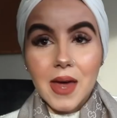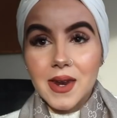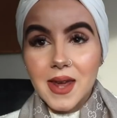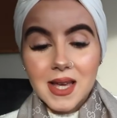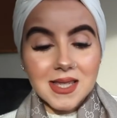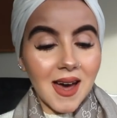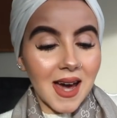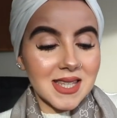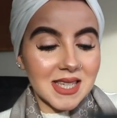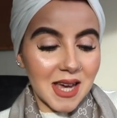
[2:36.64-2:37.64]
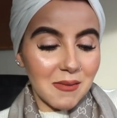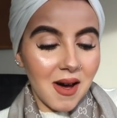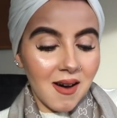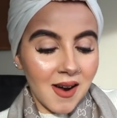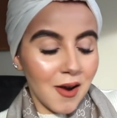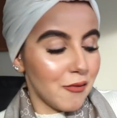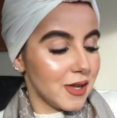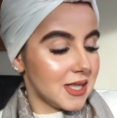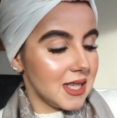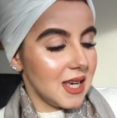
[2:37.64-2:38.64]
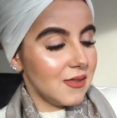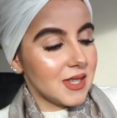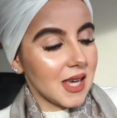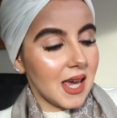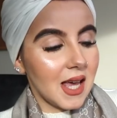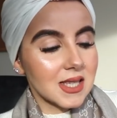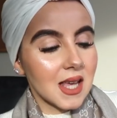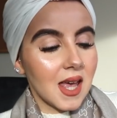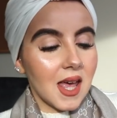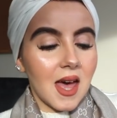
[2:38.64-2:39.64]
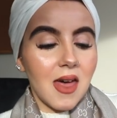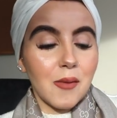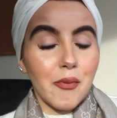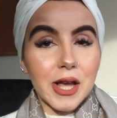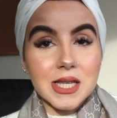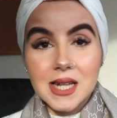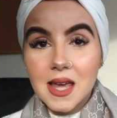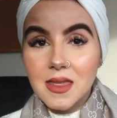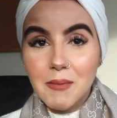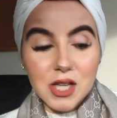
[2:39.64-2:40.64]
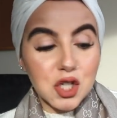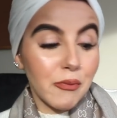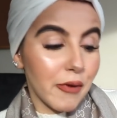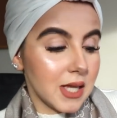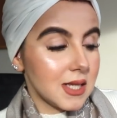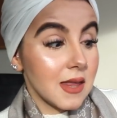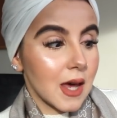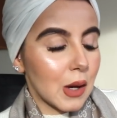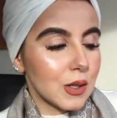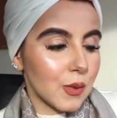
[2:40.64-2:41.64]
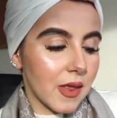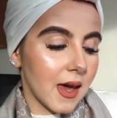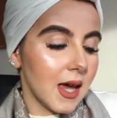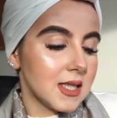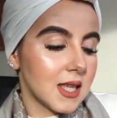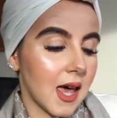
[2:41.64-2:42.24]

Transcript: The next item I received is the bracelet, the matching bracelet that goes with it.